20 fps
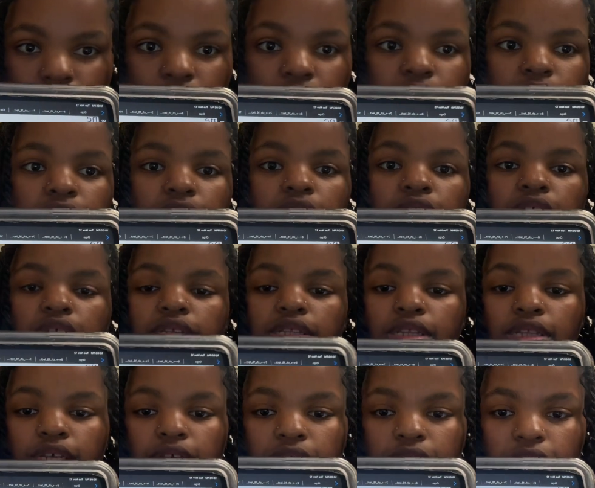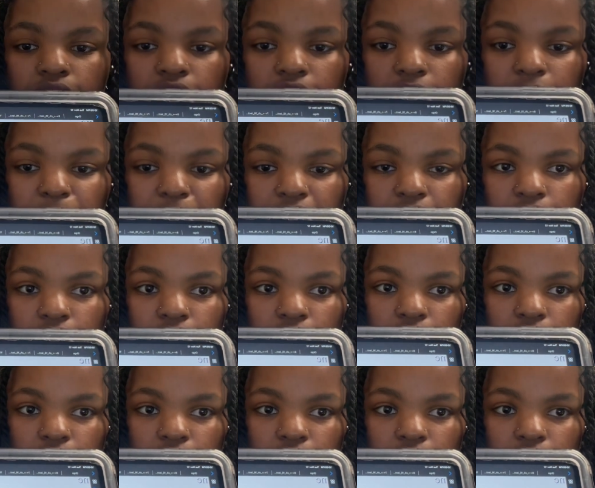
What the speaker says: basically states that